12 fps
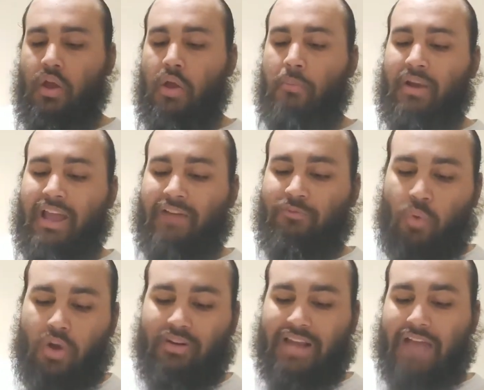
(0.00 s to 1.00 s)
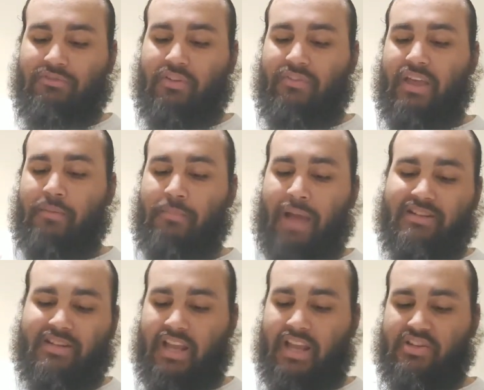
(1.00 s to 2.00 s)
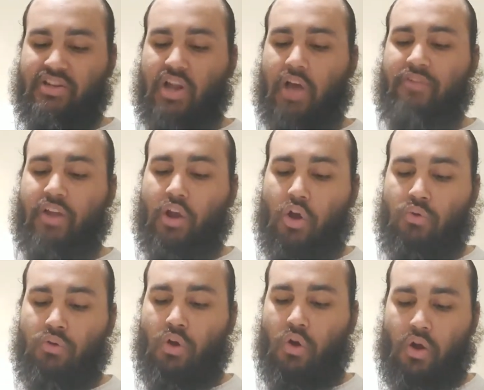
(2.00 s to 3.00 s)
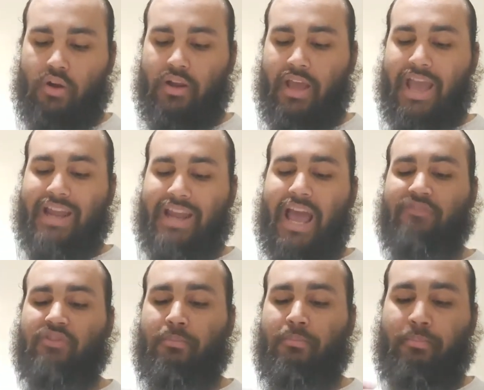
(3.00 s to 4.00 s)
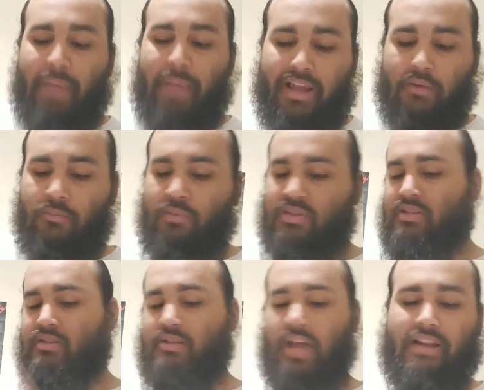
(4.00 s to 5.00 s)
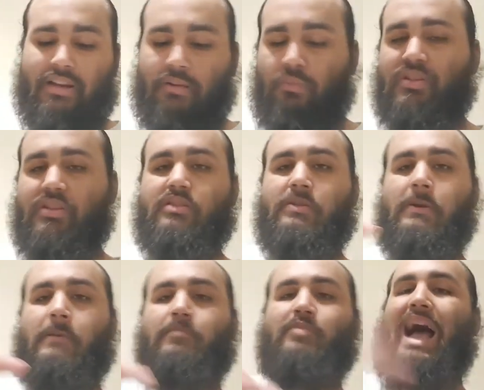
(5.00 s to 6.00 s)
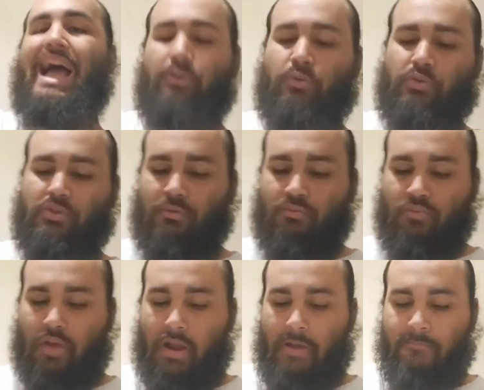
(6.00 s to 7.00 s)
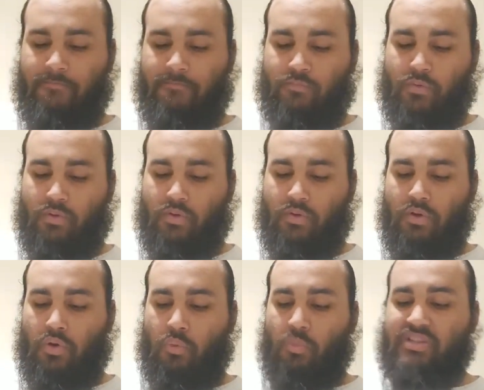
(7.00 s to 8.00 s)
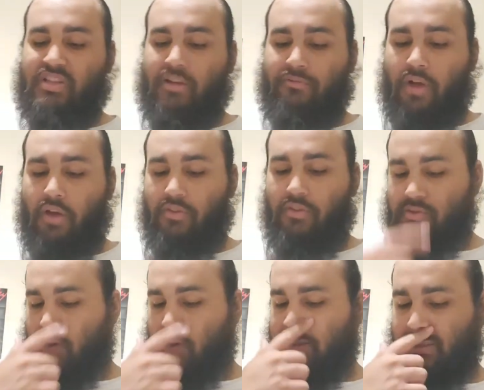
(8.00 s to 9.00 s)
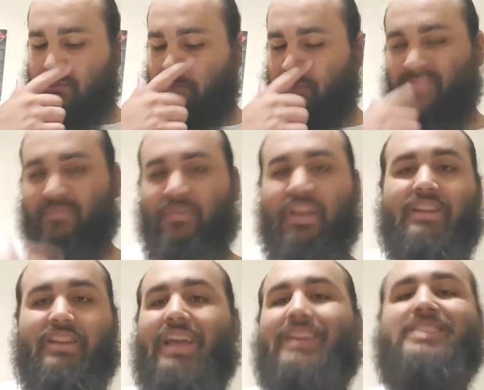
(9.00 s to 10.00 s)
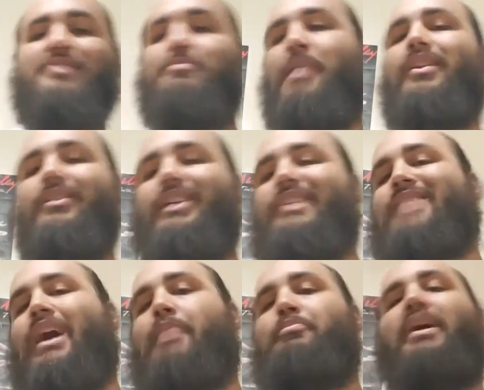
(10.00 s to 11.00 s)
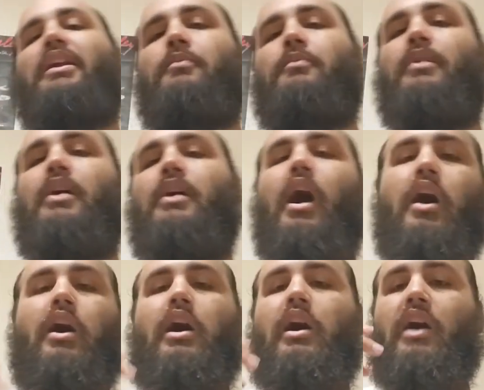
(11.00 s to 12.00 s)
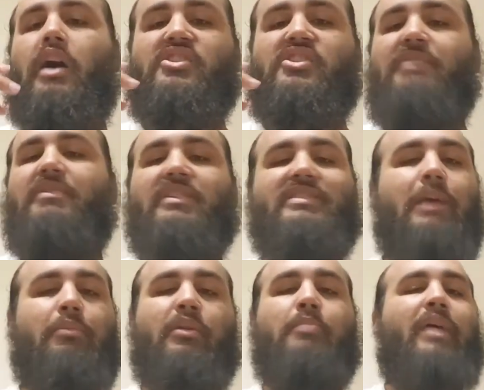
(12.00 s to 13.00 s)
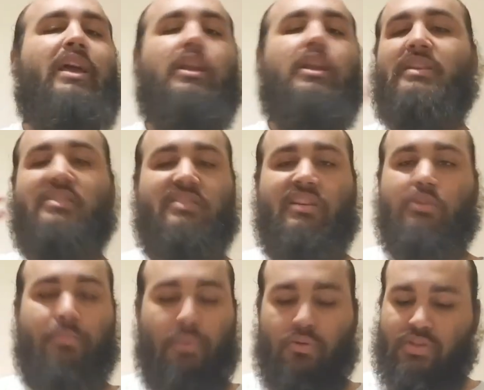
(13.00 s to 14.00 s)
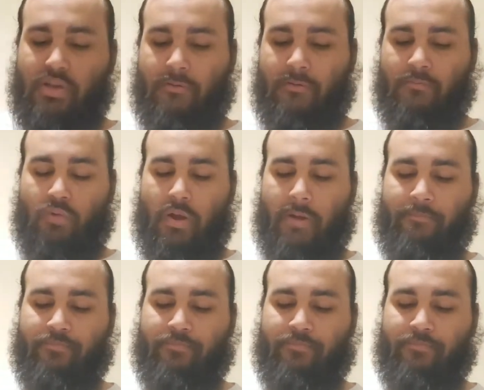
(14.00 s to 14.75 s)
But have walked after the imagination of their own heart, and after Balaam, which is idols, right? Which their fathers taught them. In this modern day time, Balaam, a chief example of Balaam is Caesar Borgia, right?